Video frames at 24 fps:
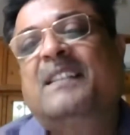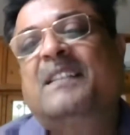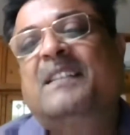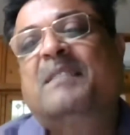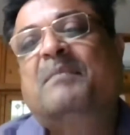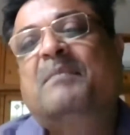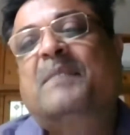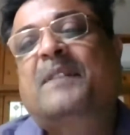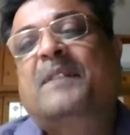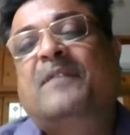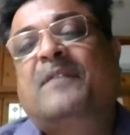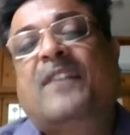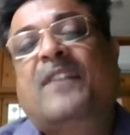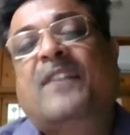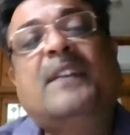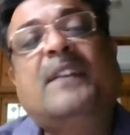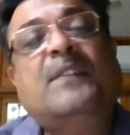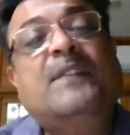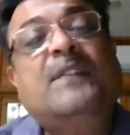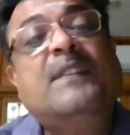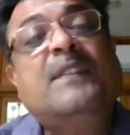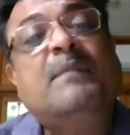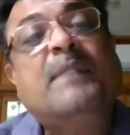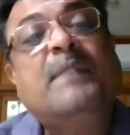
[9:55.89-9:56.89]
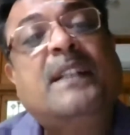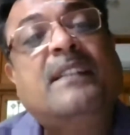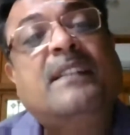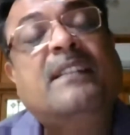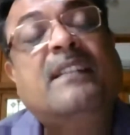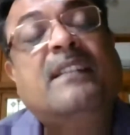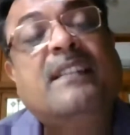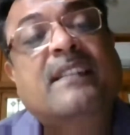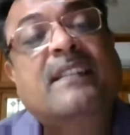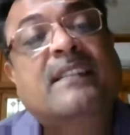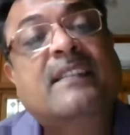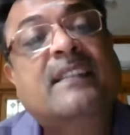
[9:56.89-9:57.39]
But fact of the matter
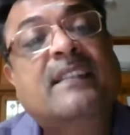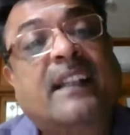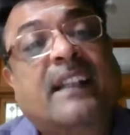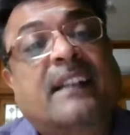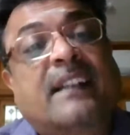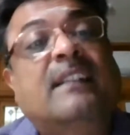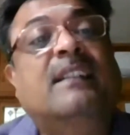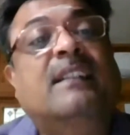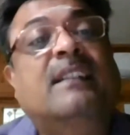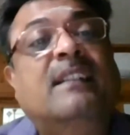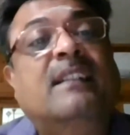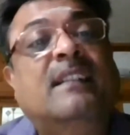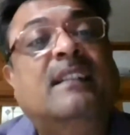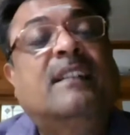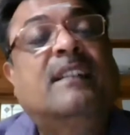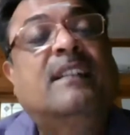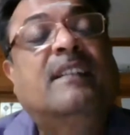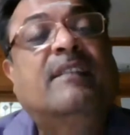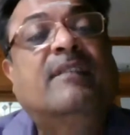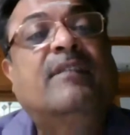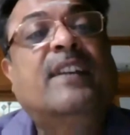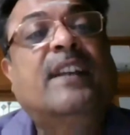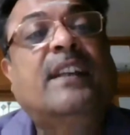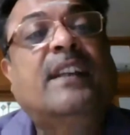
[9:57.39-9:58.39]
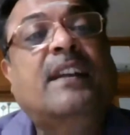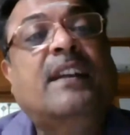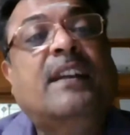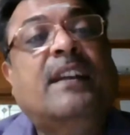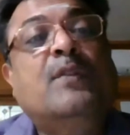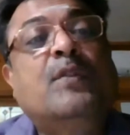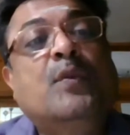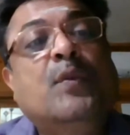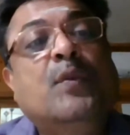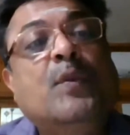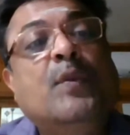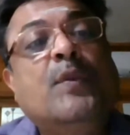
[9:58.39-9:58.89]
is that we can
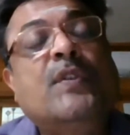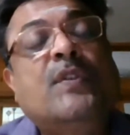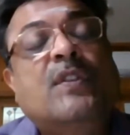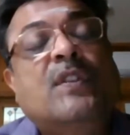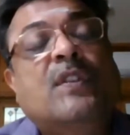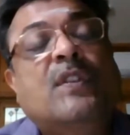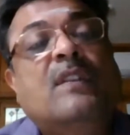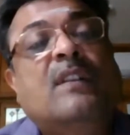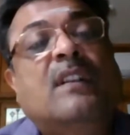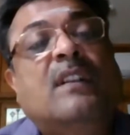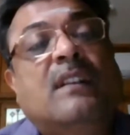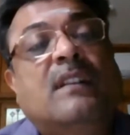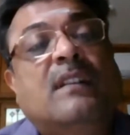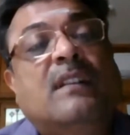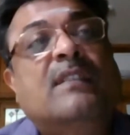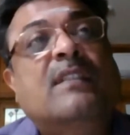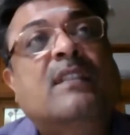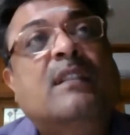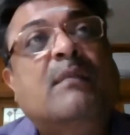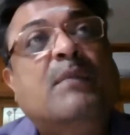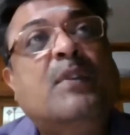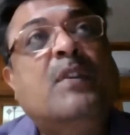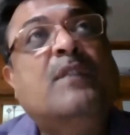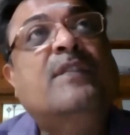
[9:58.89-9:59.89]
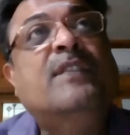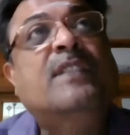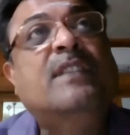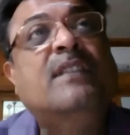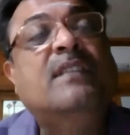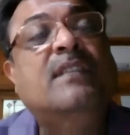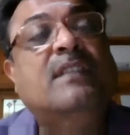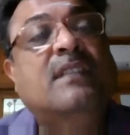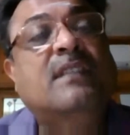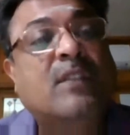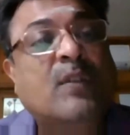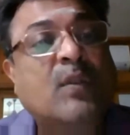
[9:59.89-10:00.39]
use some of the
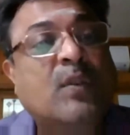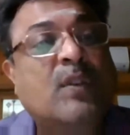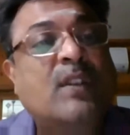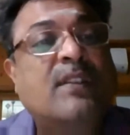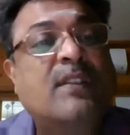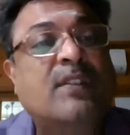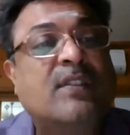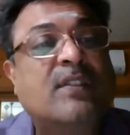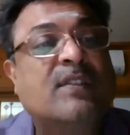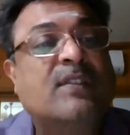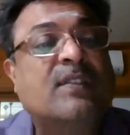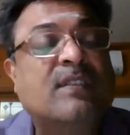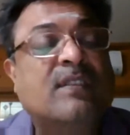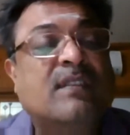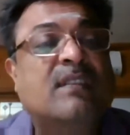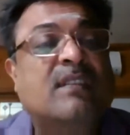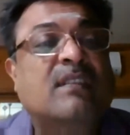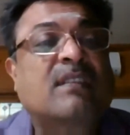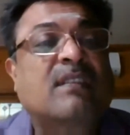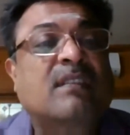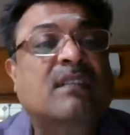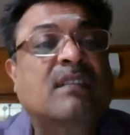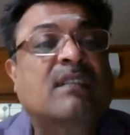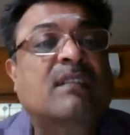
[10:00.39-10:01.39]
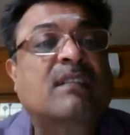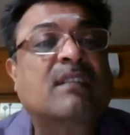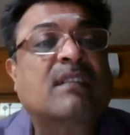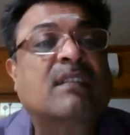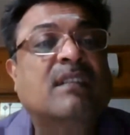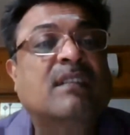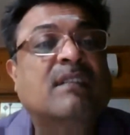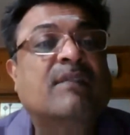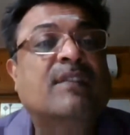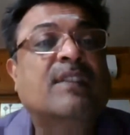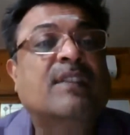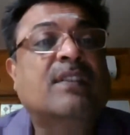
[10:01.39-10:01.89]
circulars
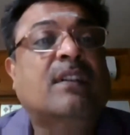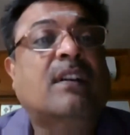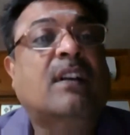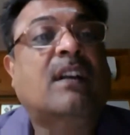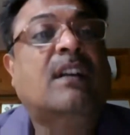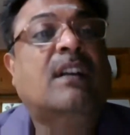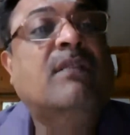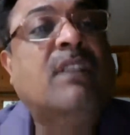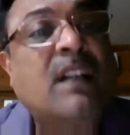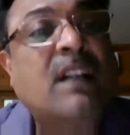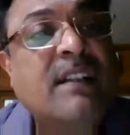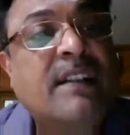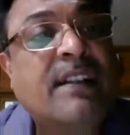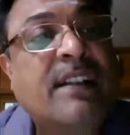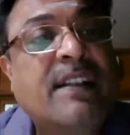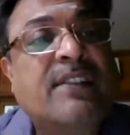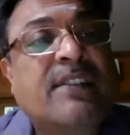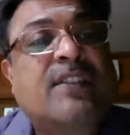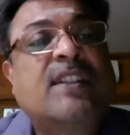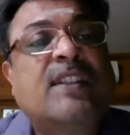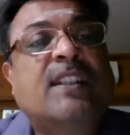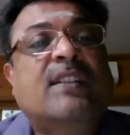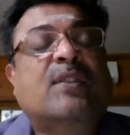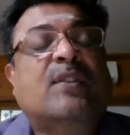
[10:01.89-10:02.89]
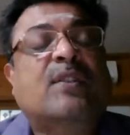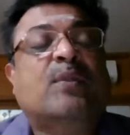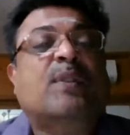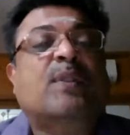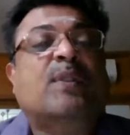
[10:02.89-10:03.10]
which are advantageous to